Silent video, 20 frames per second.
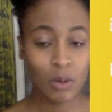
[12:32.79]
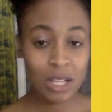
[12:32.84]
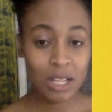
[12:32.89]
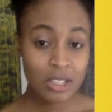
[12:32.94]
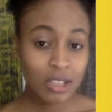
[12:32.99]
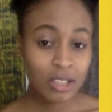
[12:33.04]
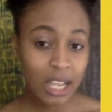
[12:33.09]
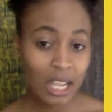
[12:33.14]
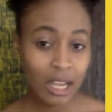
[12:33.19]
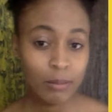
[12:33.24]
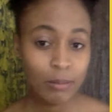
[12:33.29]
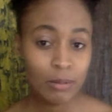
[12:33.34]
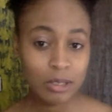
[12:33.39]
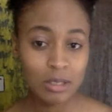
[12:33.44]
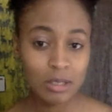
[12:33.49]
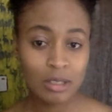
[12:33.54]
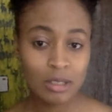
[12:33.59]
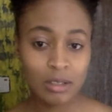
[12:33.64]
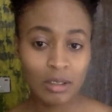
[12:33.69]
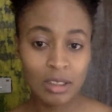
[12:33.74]
then once you're able
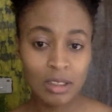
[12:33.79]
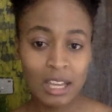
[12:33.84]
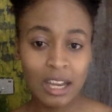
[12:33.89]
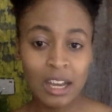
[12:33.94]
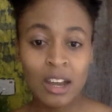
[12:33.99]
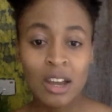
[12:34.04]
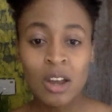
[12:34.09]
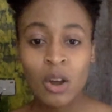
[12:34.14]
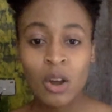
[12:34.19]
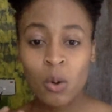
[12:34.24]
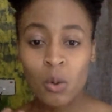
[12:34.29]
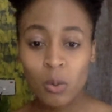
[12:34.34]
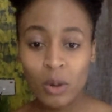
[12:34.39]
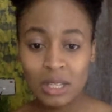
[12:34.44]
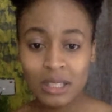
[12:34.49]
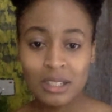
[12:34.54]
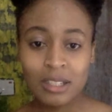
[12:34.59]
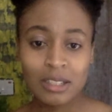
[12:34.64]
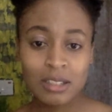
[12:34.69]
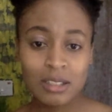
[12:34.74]
to do that,
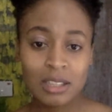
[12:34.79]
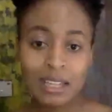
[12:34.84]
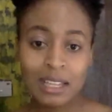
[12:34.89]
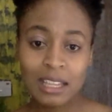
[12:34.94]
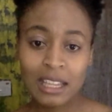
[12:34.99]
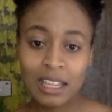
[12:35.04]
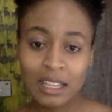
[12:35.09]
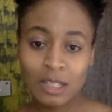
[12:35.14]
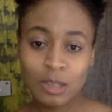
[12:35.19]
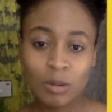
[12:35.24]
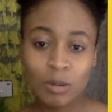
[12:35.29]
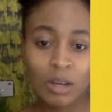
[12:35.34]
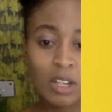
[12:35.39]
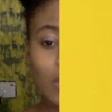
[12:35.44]
once you do that, guess